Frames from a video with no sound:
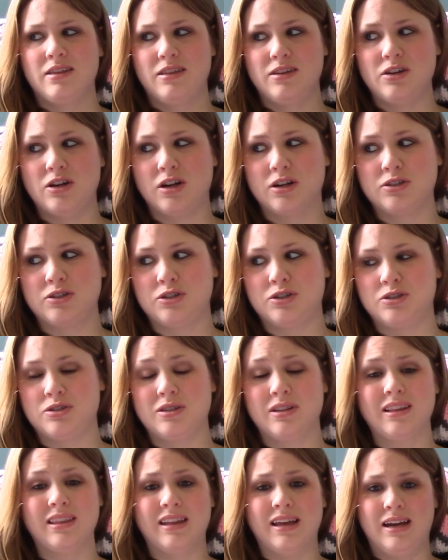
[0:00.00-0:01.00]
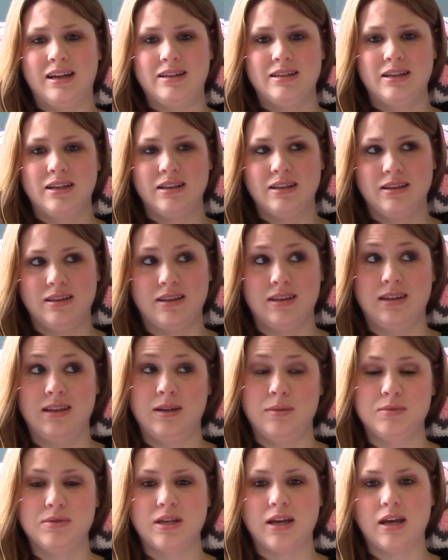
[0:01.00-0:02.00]
the doctors let
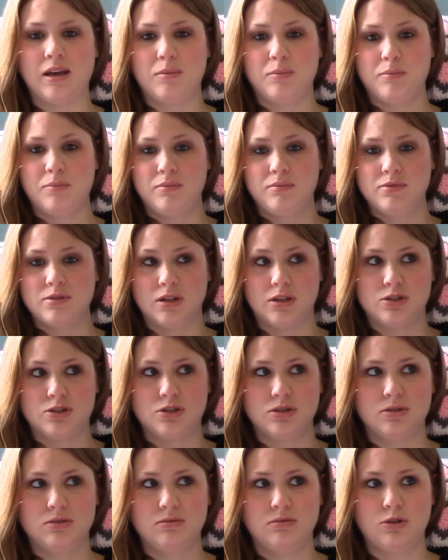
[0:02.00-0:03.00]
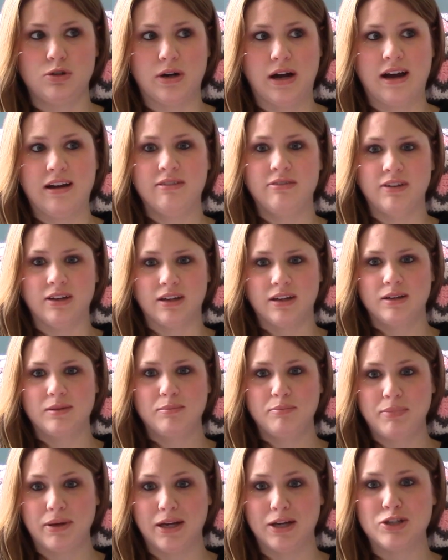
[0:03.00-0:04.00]
him take such graphic
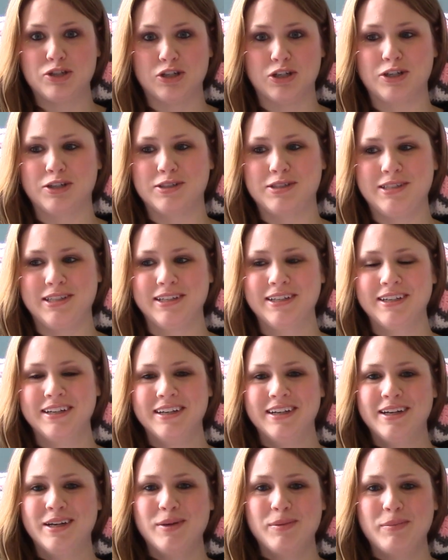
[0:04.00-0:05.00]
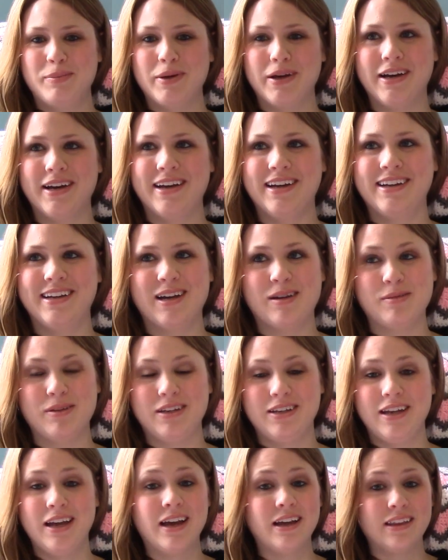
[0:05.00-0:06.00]
pictures. But, I
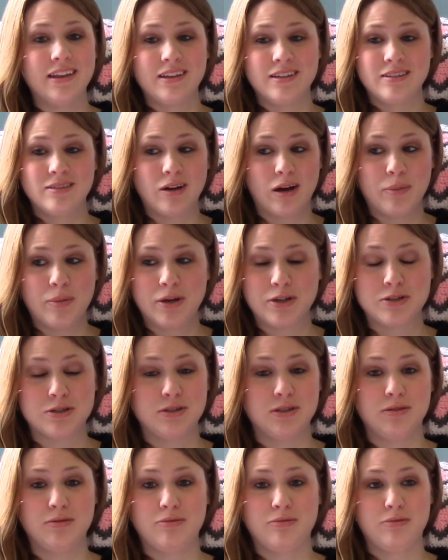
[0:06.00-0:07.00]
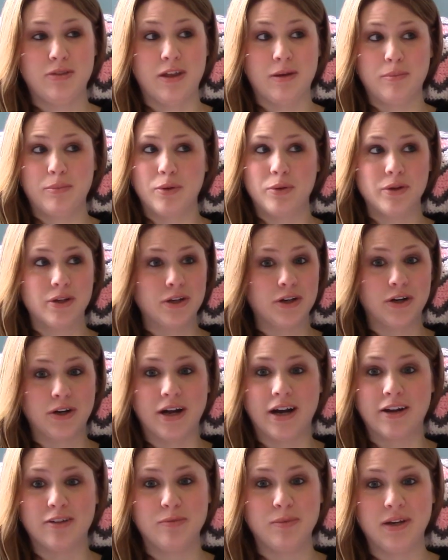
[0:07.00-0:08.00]
mean, yeah, they got pictures of them pulling her
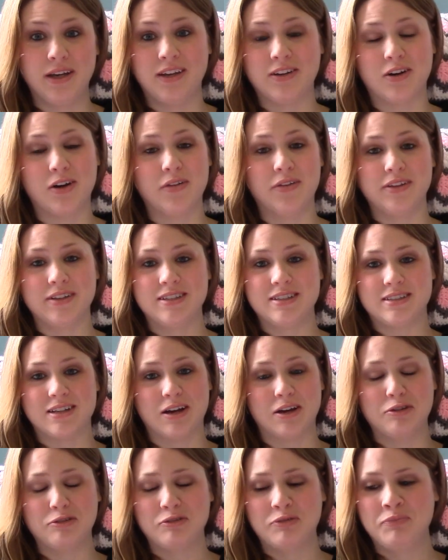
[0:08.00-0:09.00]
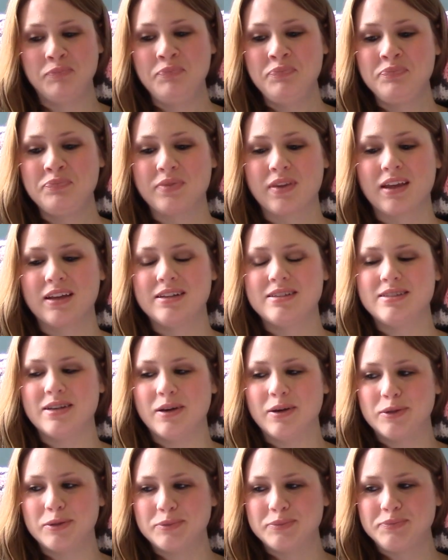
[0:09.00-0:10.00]
out of me and all this stuff.
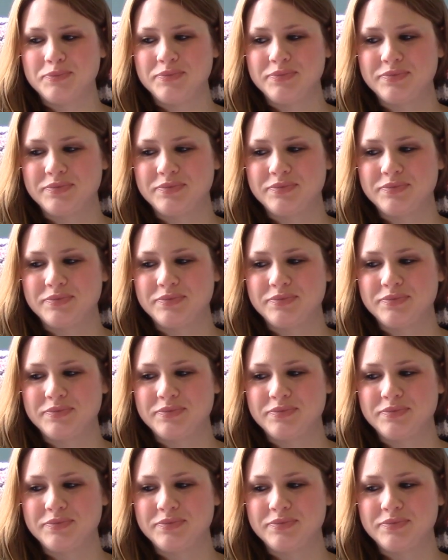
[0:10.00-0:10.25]
So,